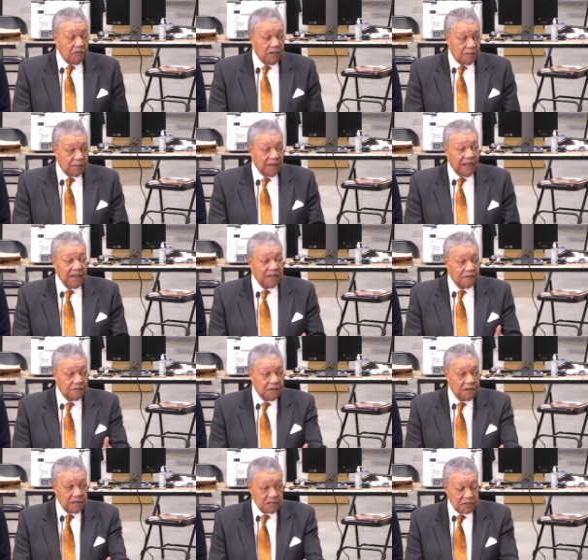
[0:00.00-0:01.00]
we had planned to
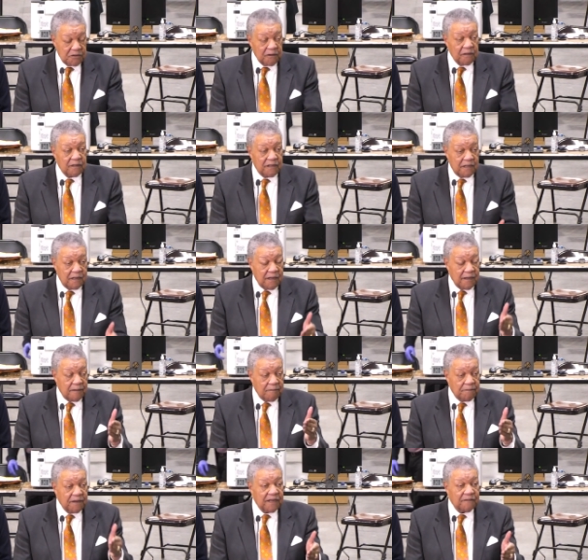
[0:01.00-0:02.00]
finish early,
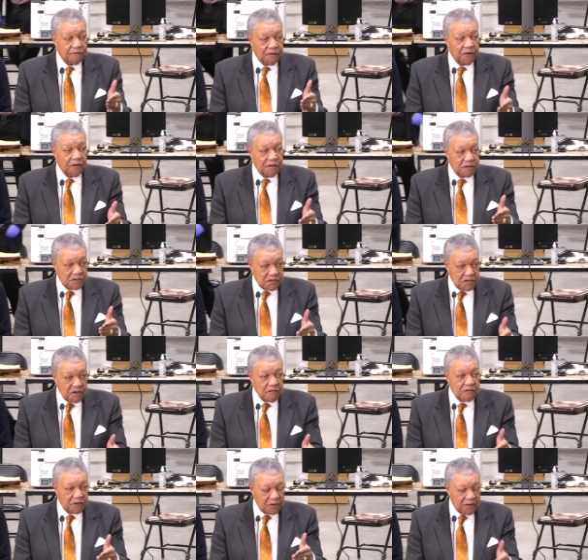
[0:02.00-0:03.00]
but for the
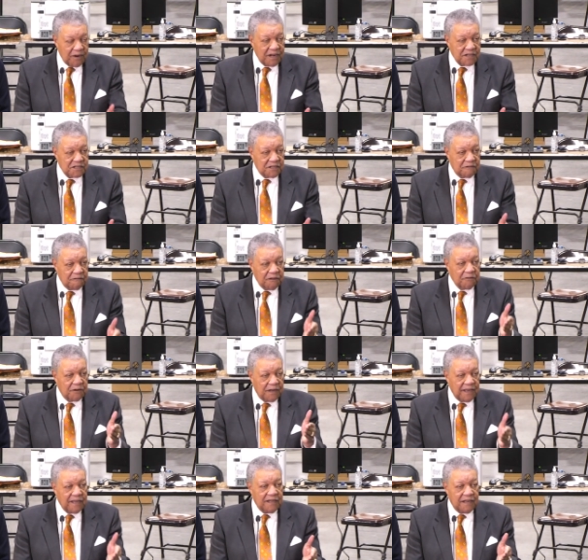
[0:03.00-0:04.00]
server crashing, we
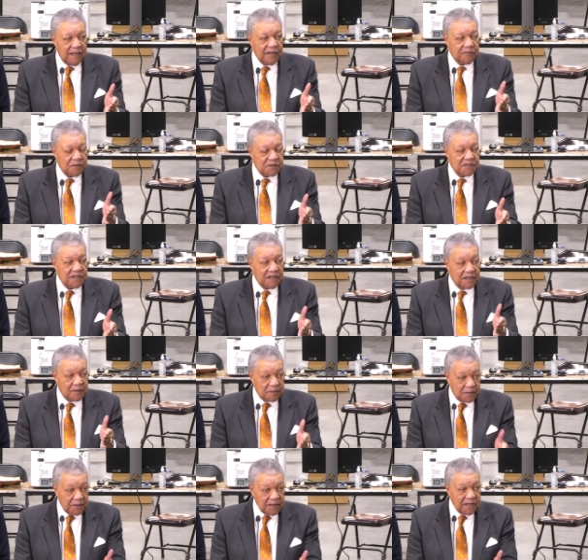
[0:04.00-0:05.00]
were 88%
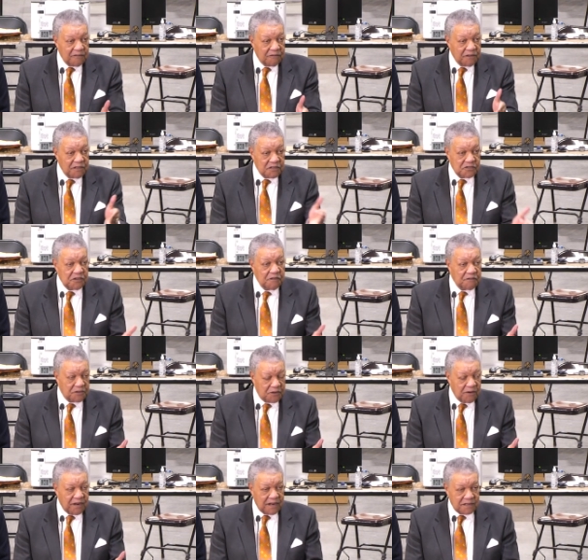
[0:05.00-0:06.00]
complete when the
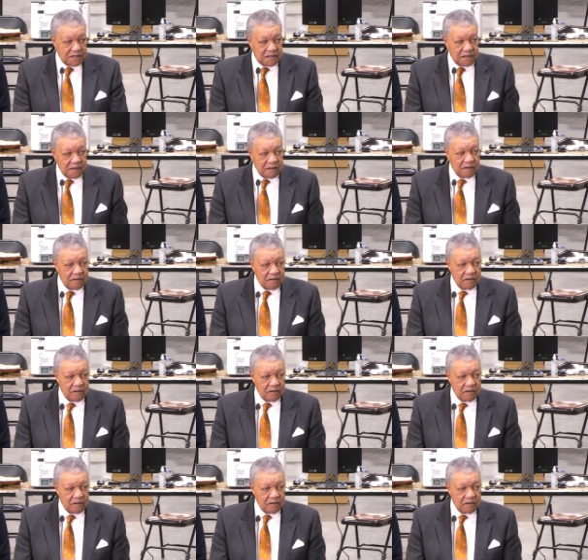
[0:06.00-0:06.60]
server crashed.